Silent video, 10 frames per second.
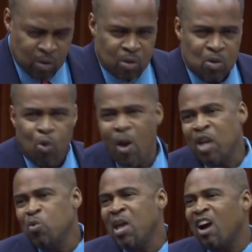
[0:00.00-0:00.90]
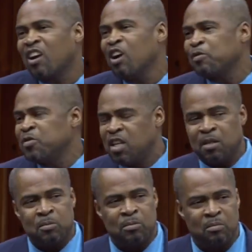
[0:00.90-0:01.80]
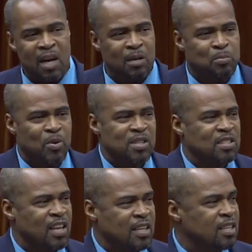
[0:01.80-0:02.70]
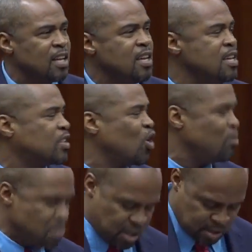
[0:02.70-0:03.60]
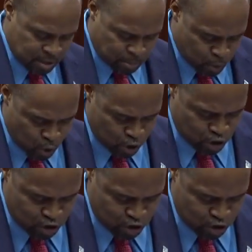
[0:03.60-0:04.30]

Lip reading: So when we are governing, Madam President, in a hit or miss approach,